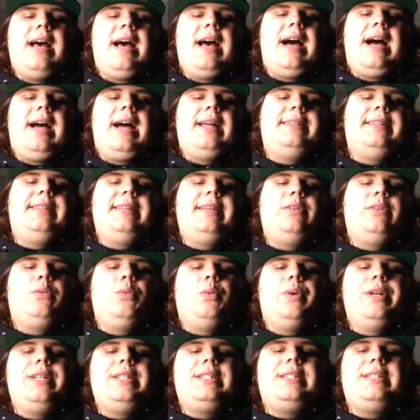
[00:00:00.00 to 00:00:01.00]
I think,
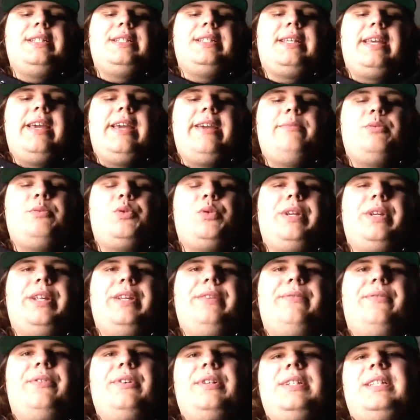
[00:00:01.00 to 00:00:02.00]
wins this game
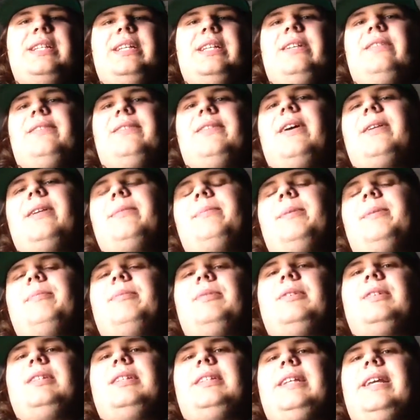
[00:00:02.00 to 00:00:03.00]
20-14. A lot of people
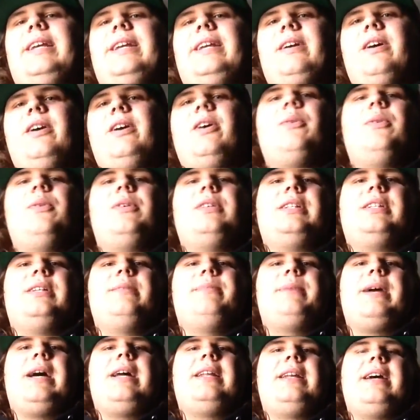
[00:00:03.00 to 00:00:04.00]
will think, oh, well, they're
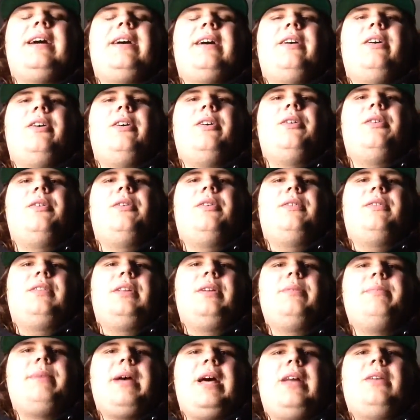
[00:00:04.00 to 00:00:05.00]
bad at home.
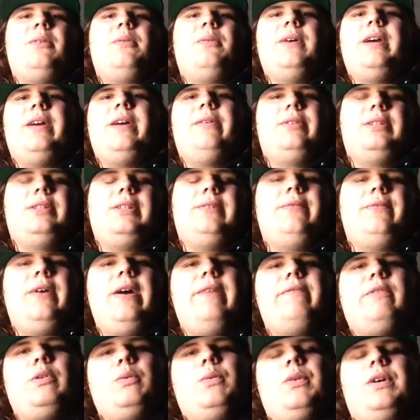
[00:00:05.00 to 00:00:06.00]
They're bad away. Well, they're
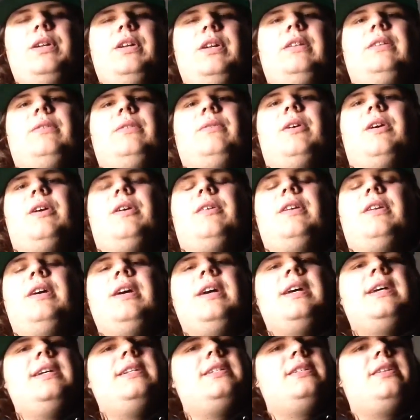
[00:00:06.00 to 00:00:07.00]
5-1 on the road.
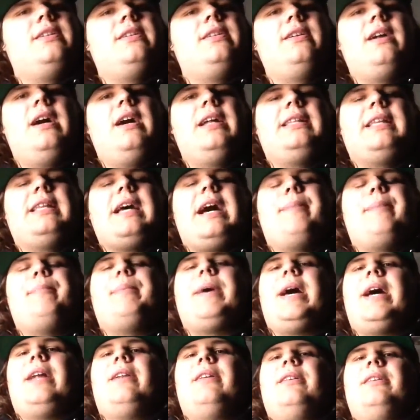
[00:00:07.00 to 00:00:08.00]
So they're not that
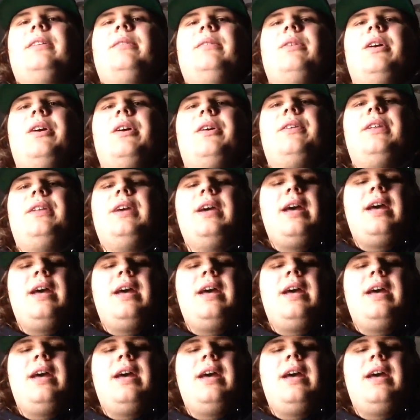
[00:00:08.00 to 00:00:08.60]
bad on the road.